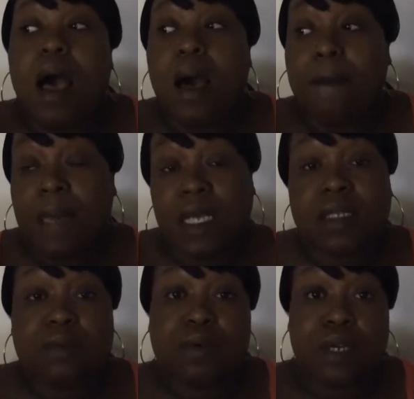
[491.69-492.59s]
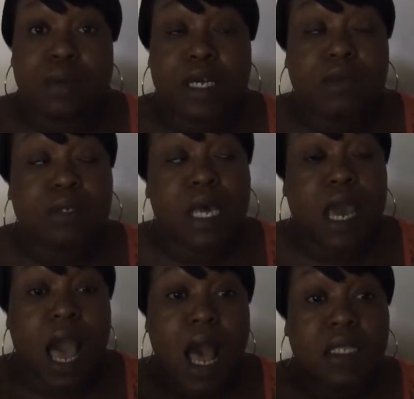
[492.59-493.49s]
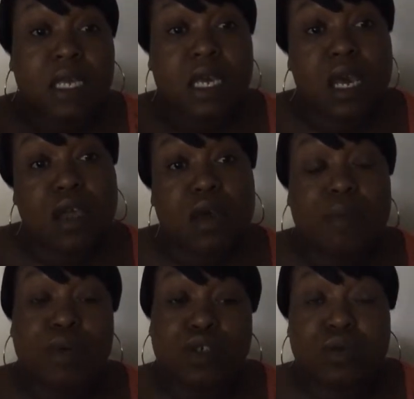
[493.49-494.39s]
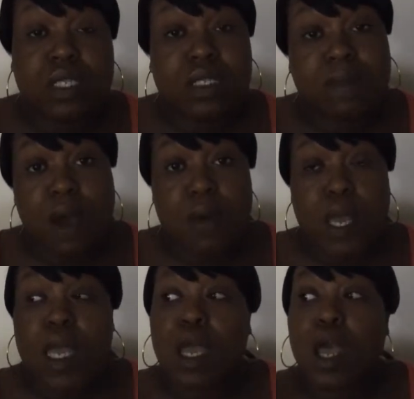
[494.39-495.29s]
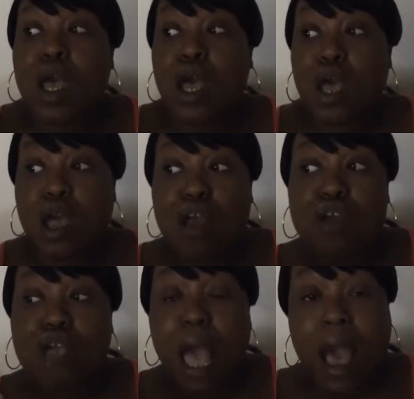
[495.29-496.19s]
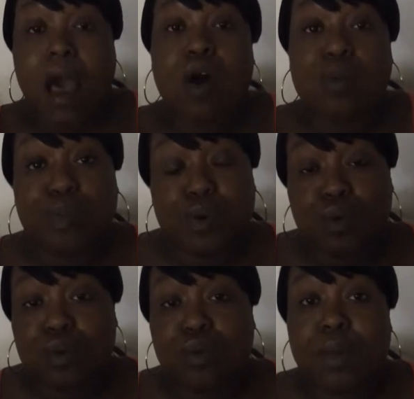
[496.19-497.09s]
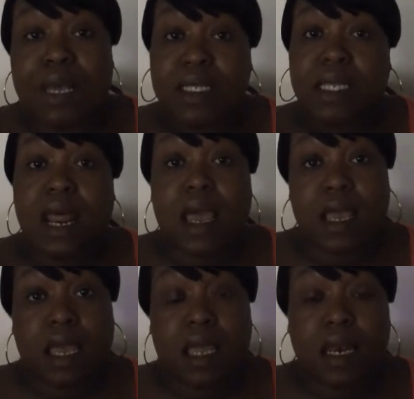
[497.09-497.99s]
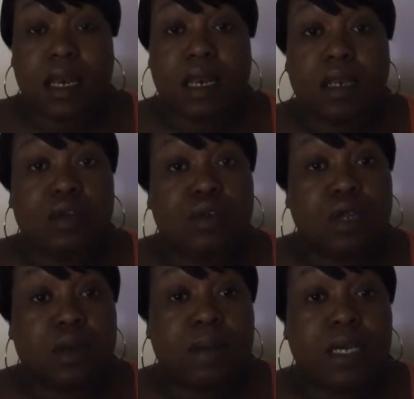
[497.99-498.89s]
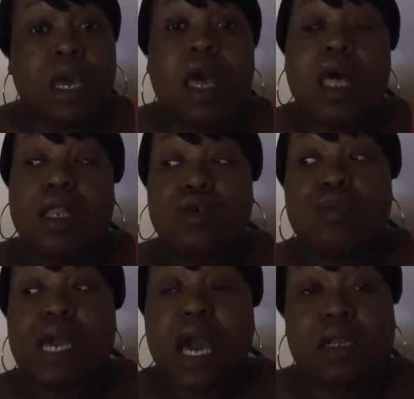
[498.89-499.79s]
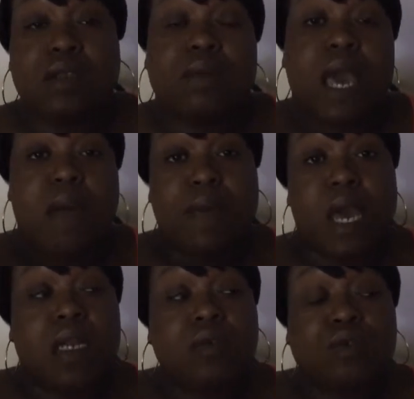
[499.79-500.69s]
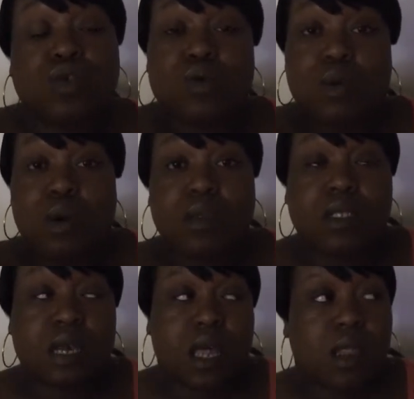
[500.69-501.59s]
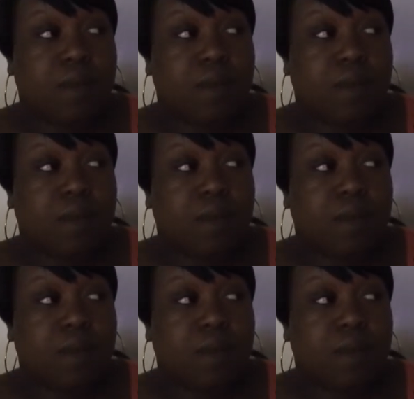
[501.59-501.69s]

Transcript: Amanda pretty much was like, I'll take care of you. I'll put you under my wing. I'll help you the best that I can. You know what I mean? You be honest with me, I be honest with you, and we work together.